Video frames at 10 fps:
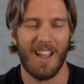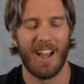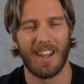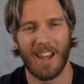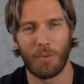
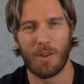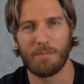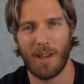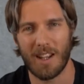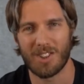And now we've
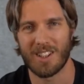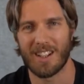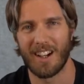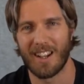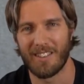managed to
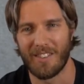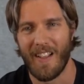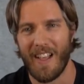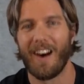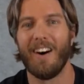kind of
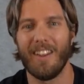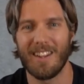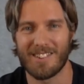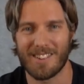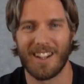
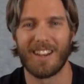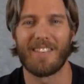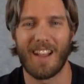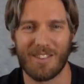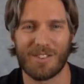harness kind of
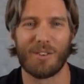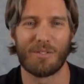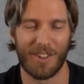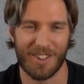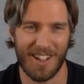that sort of
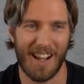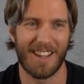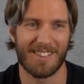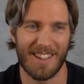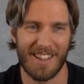
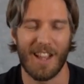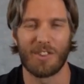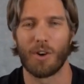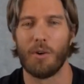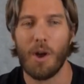functionality and
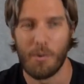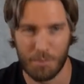sort of